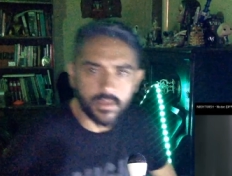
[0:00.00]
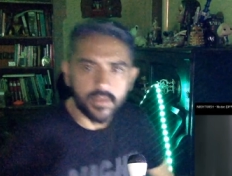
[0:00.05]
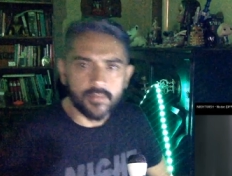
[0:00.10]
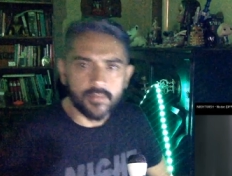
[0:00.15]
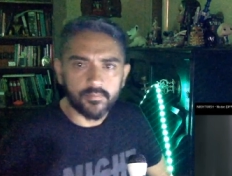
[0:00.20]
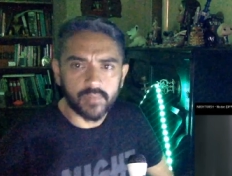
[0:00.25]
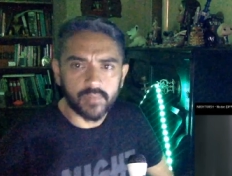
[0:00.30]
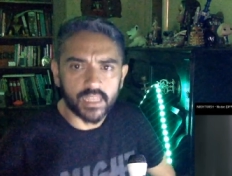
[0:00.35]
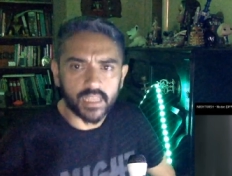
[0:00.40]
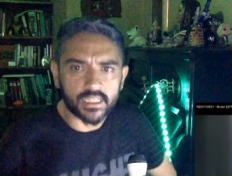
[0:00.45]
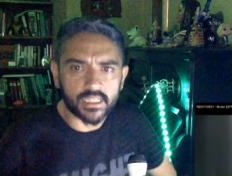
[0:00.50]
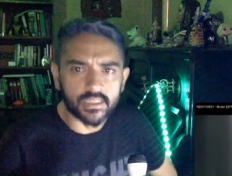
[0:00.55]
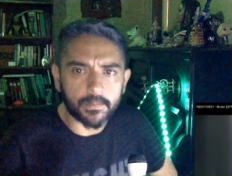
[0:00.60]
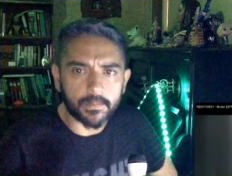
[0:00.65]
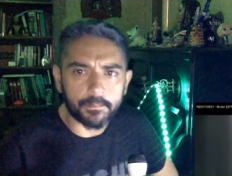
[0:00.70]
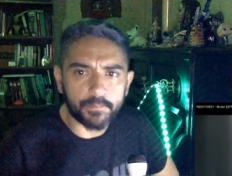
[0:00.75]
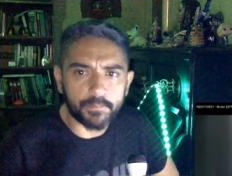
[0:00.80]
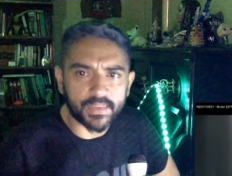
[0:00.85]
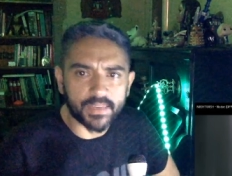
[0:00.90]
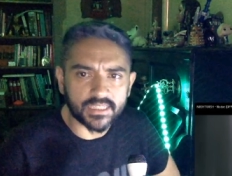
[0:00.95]
Bleed some
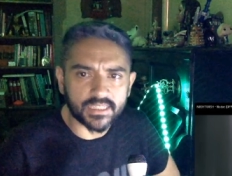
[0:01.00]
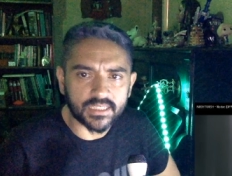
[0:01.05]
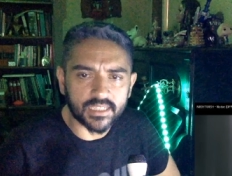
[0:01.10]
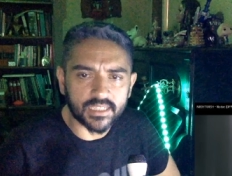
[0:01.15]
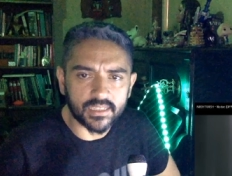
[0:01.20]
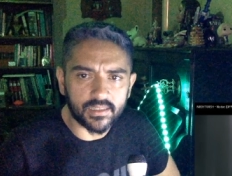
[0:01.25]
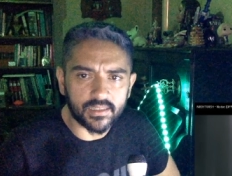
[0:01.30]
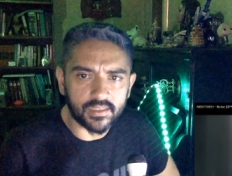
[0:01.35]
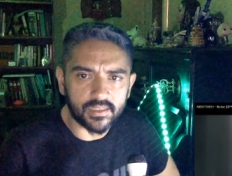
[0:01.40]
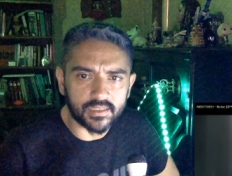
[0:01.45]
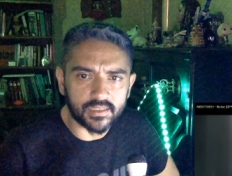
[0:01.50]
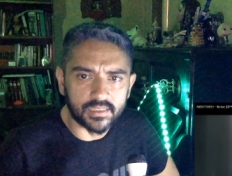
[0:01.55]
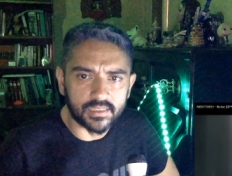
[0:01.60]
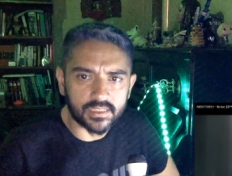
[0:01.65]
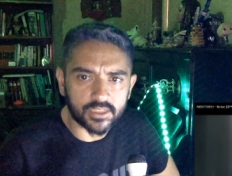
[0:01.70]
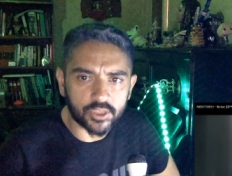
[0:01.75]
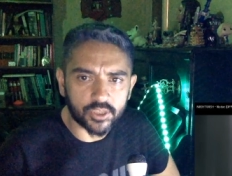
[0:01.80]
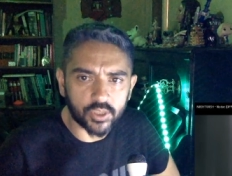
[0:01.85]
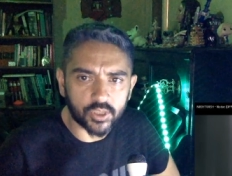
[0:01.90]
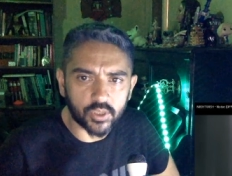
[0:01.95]

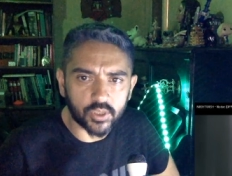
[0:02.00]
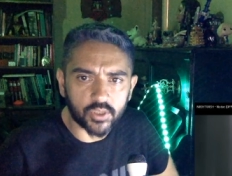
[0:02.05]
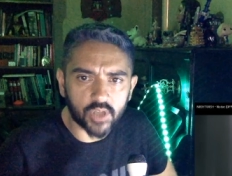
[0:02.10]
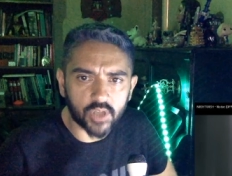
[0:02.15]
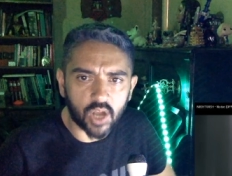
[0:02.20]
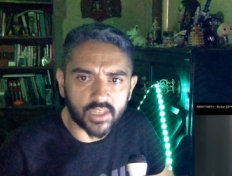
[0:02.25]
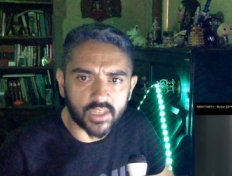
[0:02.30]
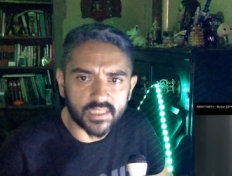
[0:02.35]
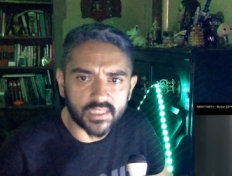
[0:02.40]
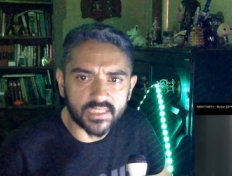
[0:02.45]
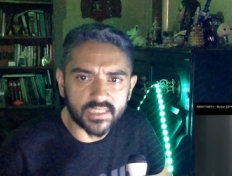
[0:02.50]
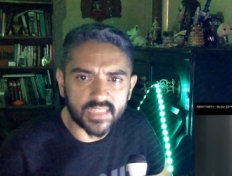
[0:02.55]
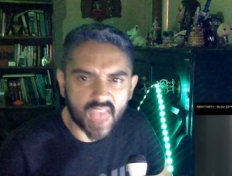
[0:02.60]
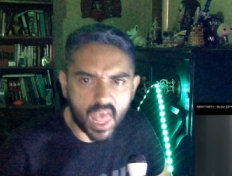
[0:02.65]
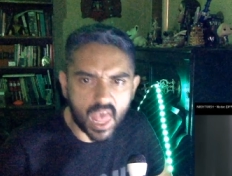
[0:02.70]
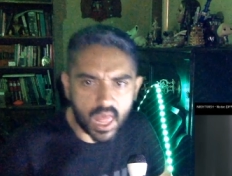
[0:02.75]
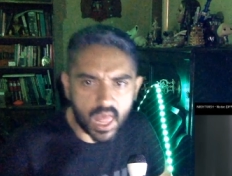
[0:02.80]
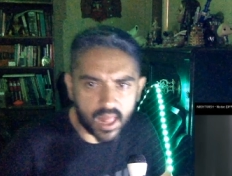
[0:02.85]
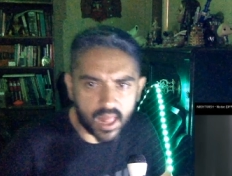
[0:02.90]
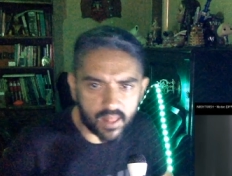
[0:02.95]
pixels, shoot
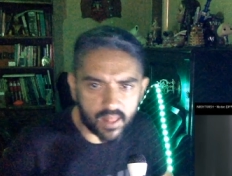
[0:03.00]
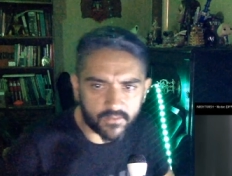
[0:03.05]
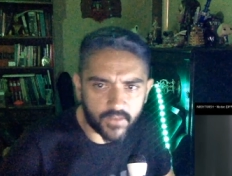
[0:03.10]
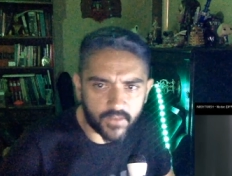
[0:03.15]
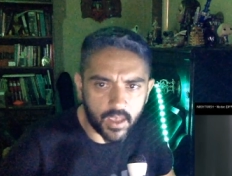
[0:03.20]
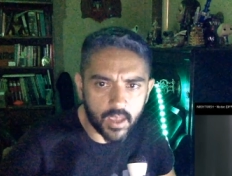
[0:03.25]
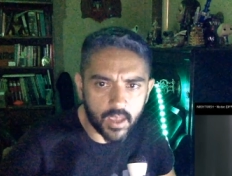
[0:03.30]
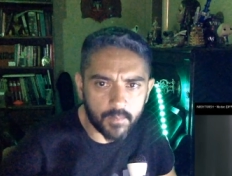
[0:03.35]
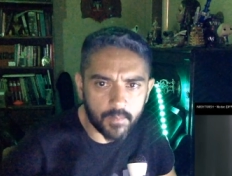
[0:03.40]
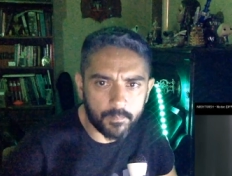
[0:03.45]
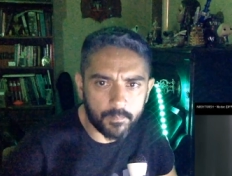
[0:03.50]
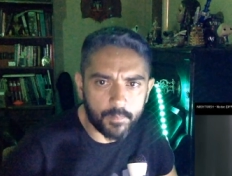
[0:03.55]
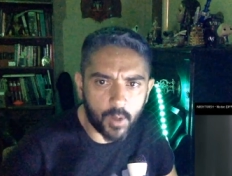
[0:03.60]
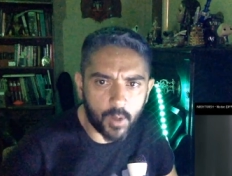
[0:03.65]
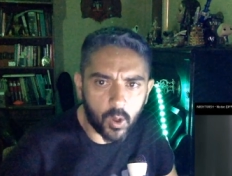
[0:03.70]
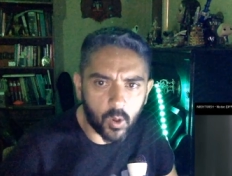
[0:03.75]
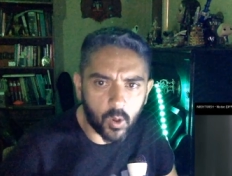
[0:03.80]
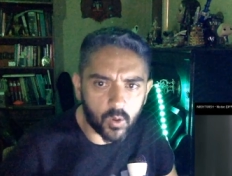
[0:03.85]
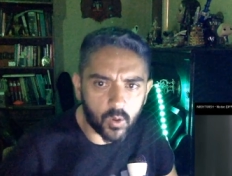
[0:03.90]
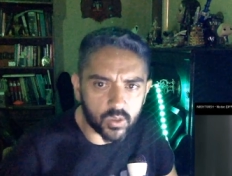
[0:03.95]
yourself,
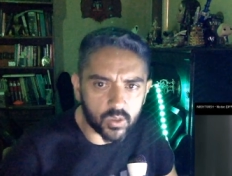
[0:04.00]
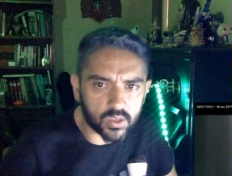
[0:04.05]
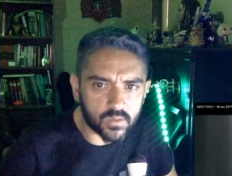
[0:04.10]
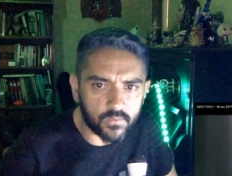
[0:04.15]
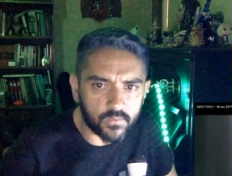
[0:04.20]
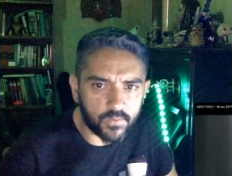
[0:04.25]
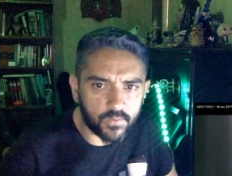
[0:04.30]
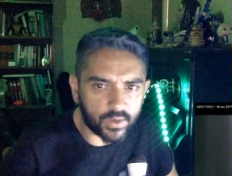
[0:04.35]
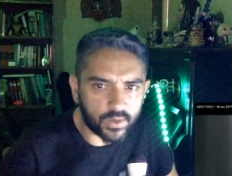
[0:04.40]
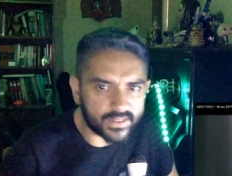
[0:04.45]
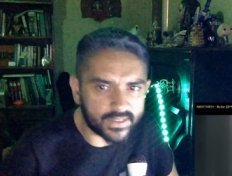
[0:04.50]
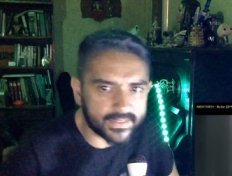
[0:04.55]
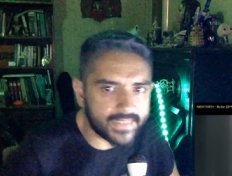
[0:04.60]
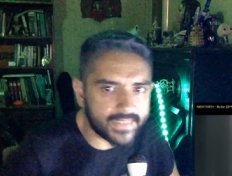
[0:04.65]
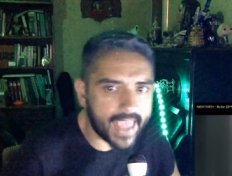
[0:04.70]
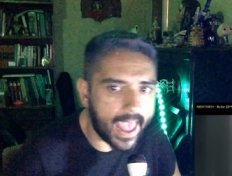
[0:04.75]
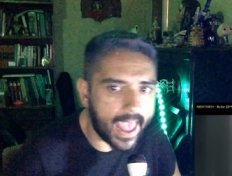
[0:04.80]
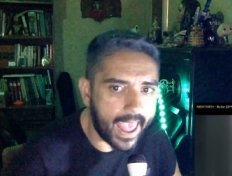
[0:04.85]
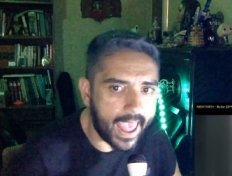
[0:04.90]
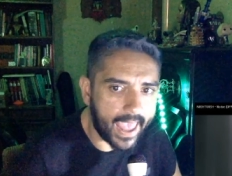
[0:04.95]
pose for the
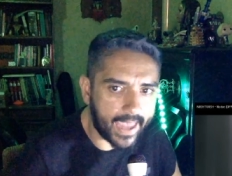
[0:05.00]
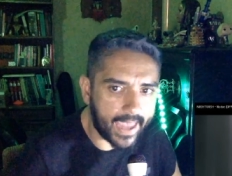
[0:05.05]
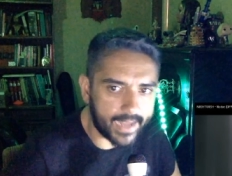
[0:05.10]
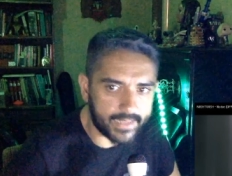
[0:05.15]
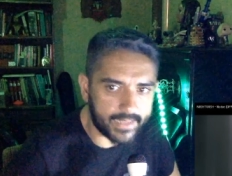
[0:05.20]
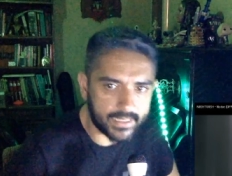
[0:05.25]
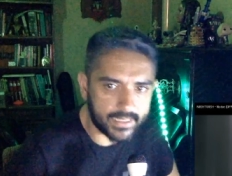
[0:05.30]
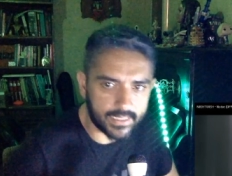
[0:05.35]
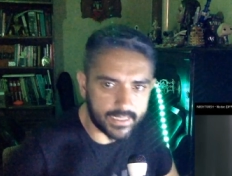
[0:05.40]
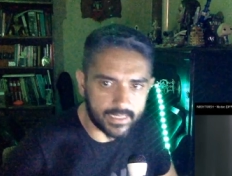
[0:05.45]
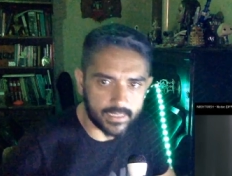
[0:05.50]
dead